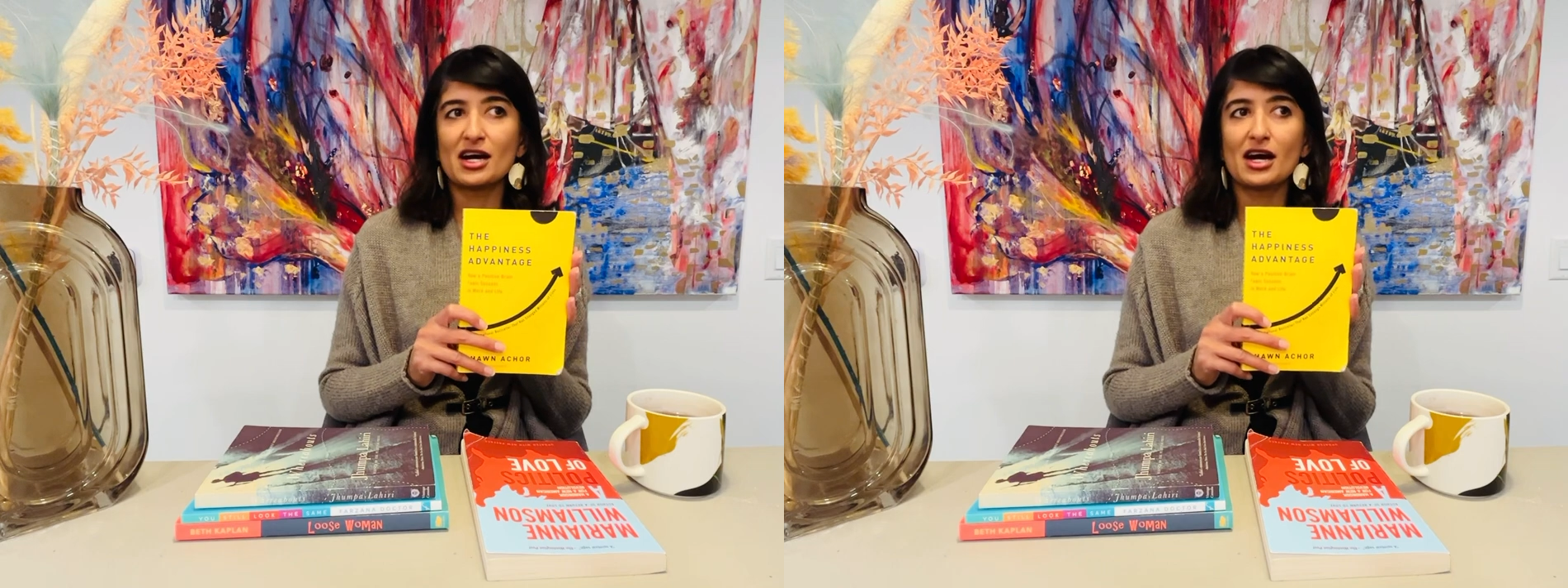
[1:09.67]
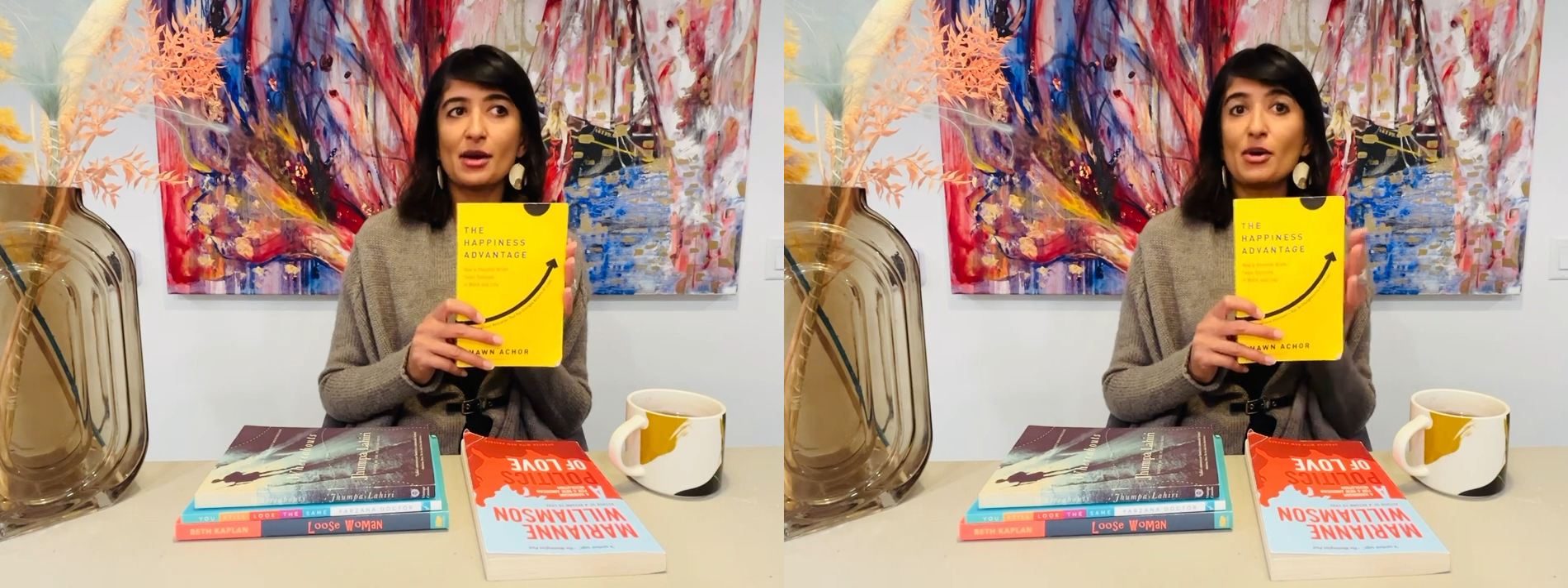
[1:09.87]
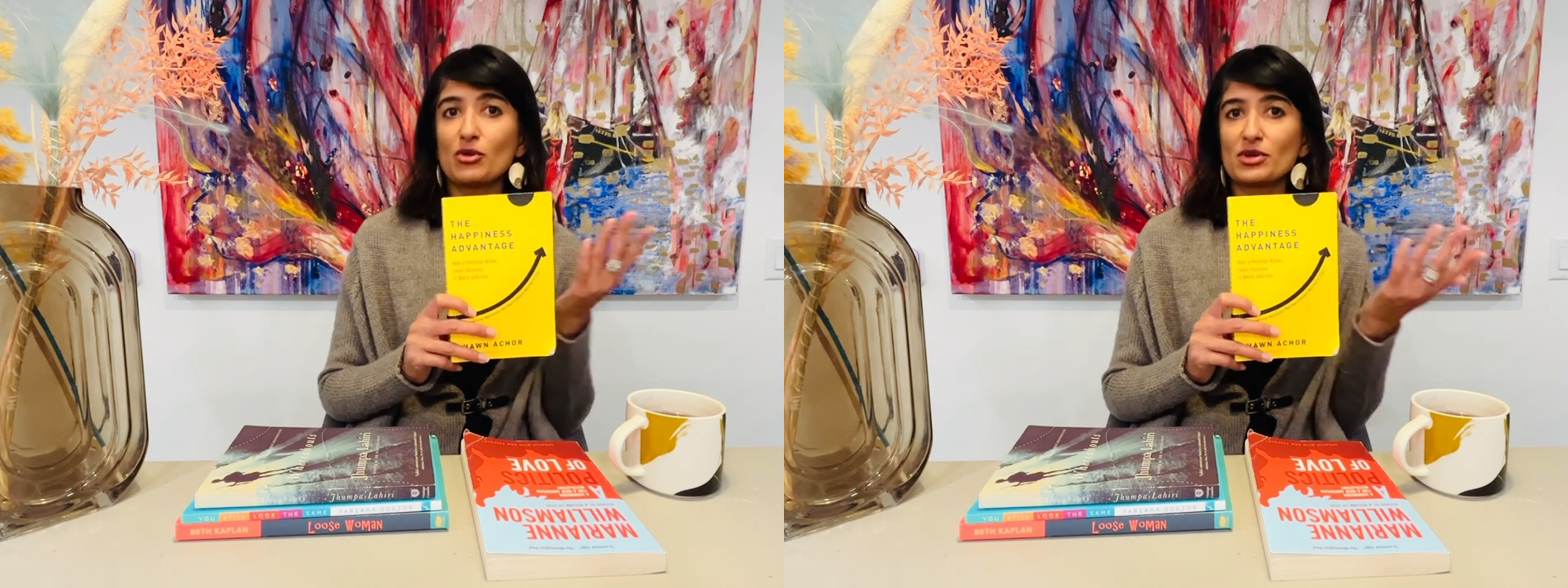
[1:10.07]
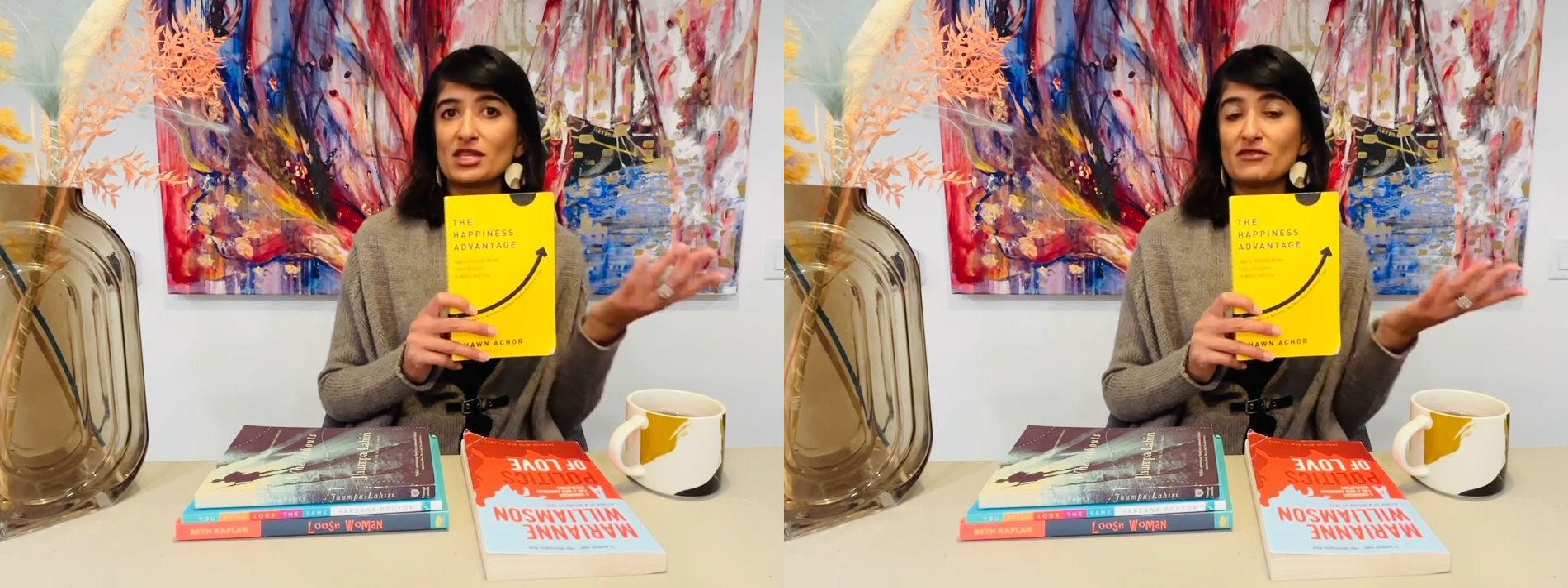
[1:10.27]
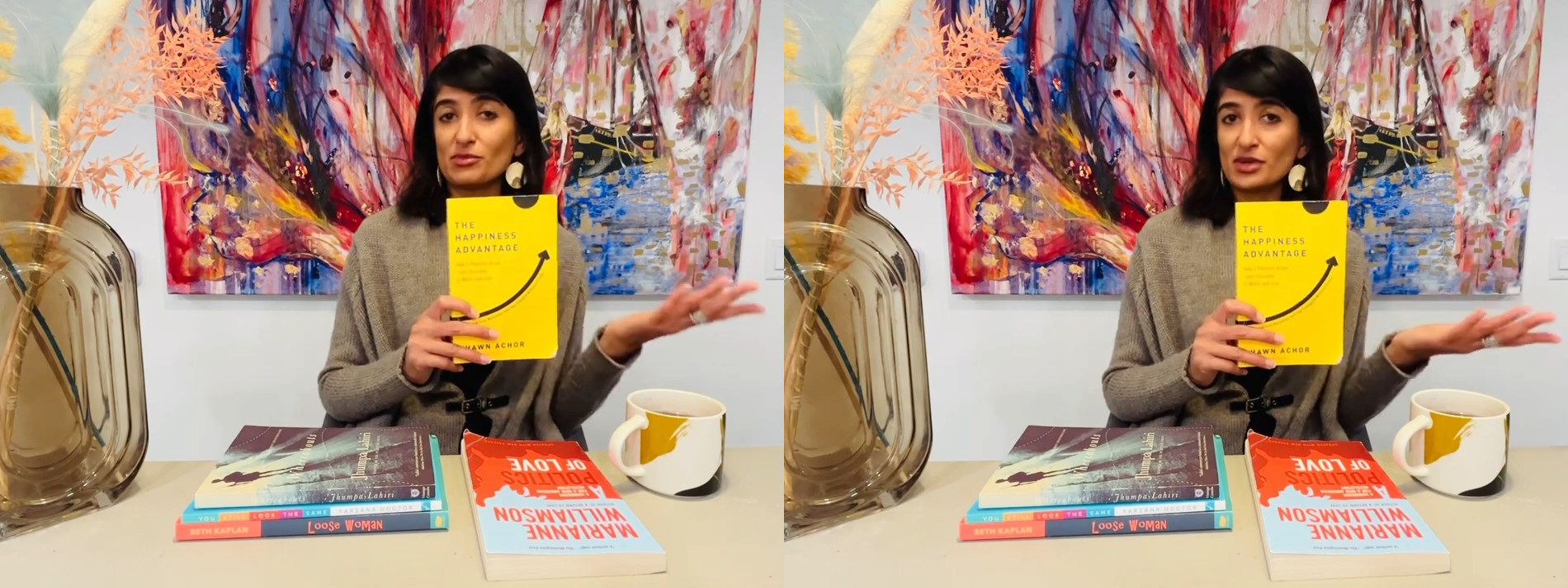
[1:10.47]
about
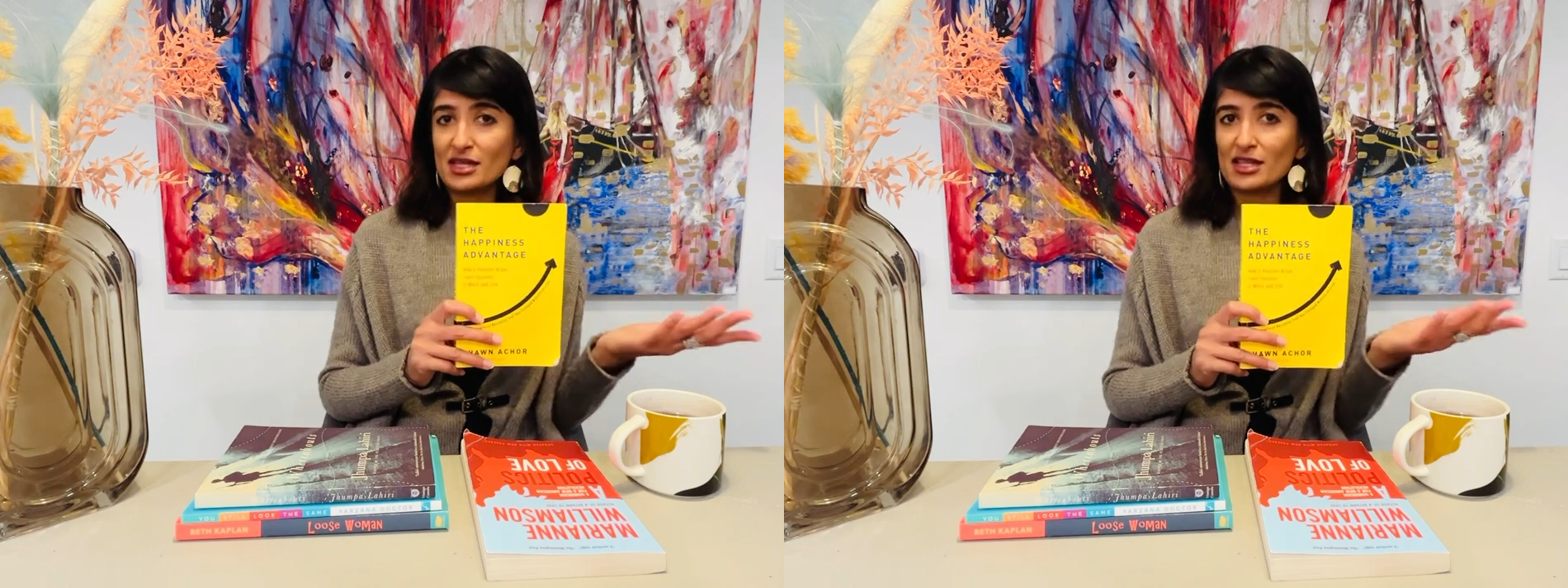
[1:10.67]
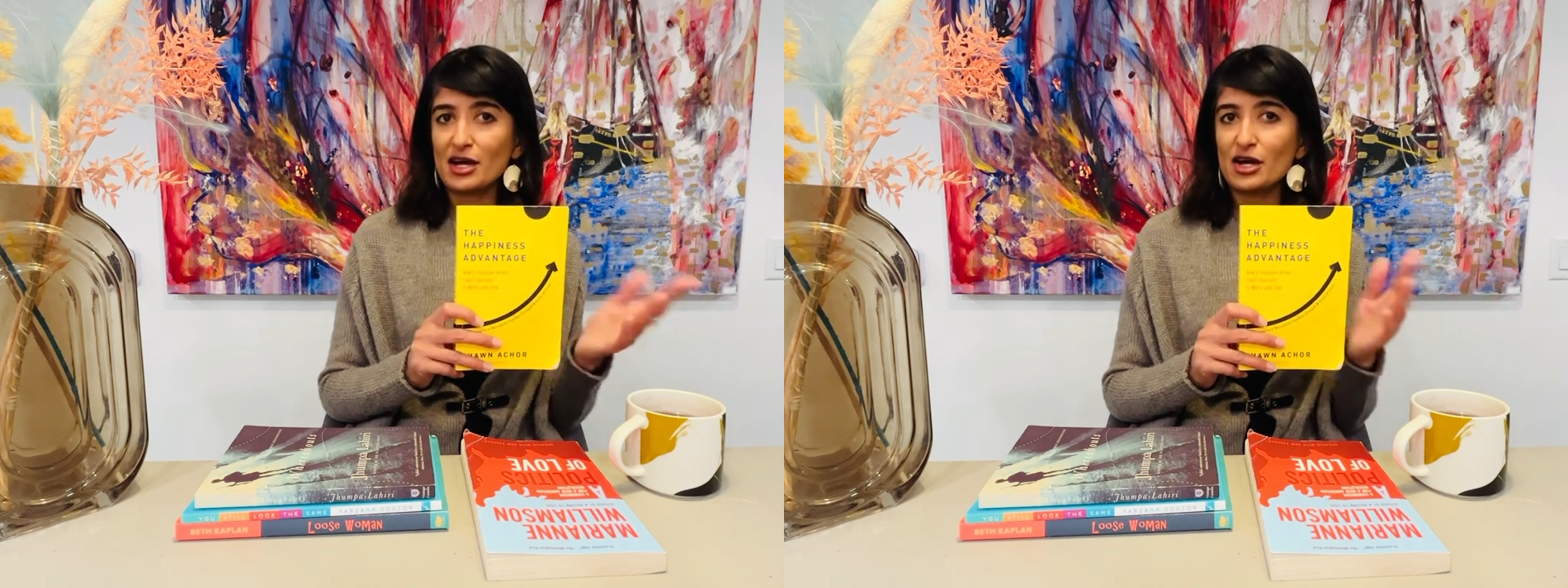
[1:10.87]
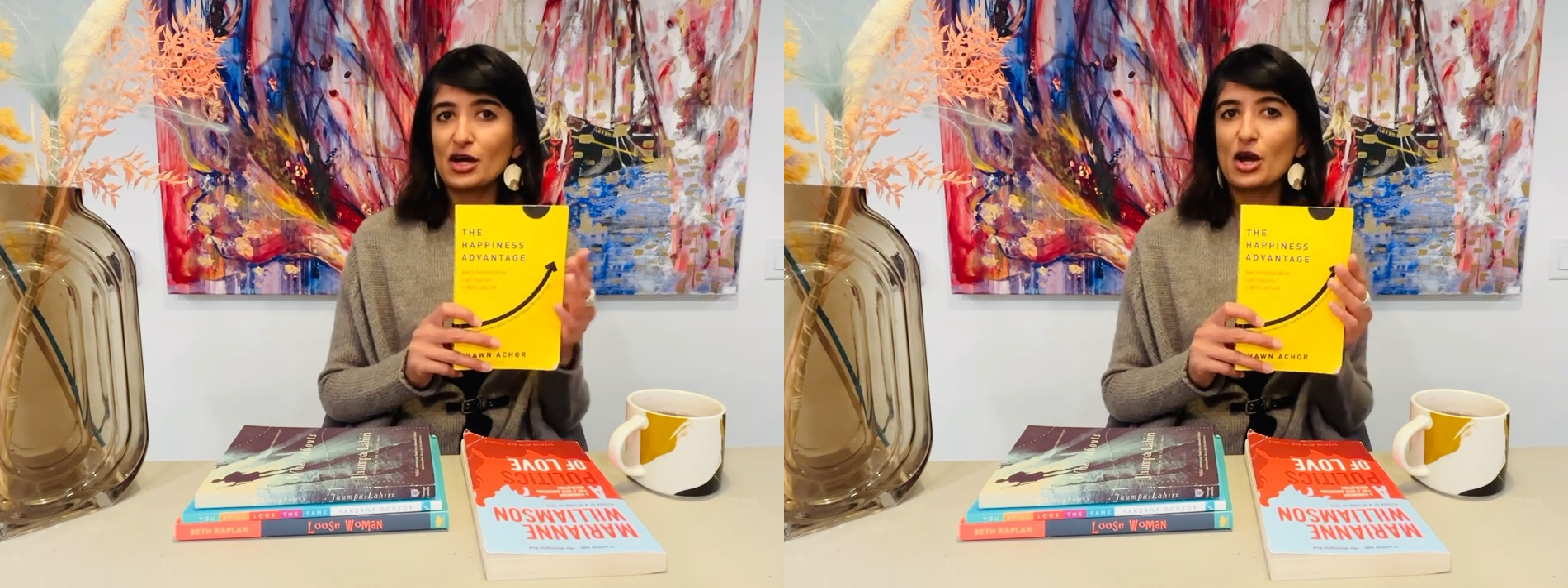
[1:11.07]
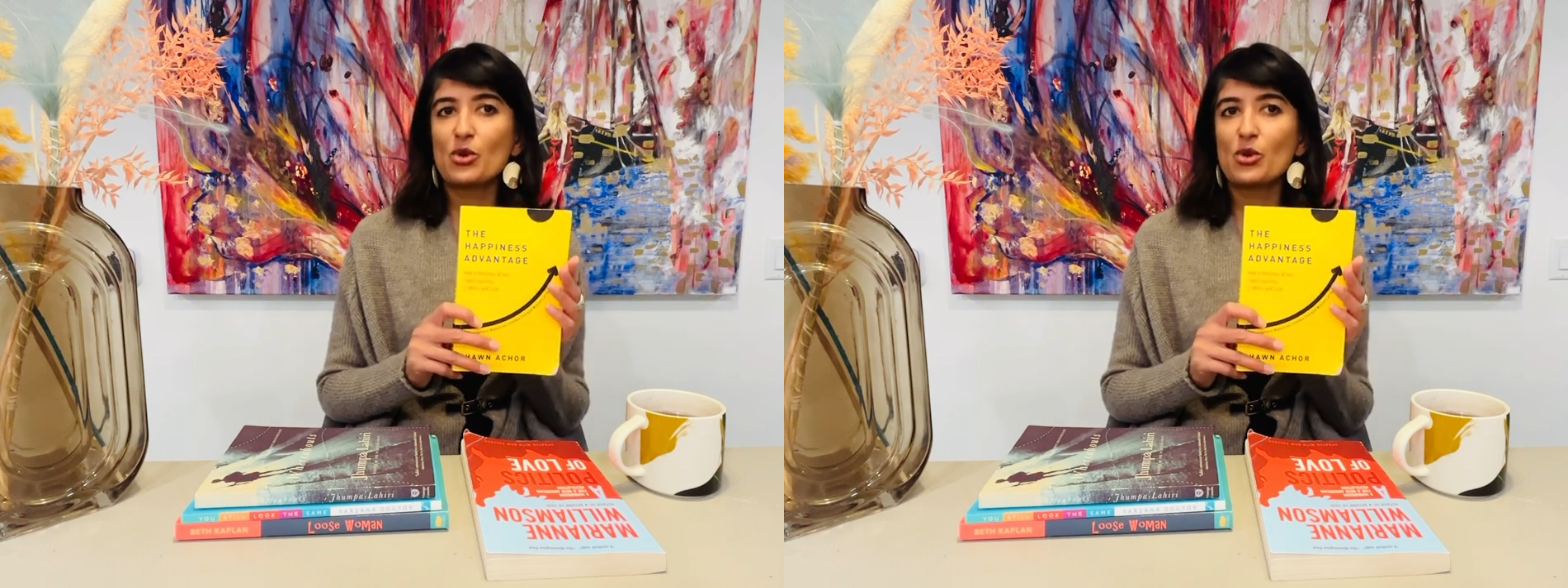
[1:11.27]
even being there,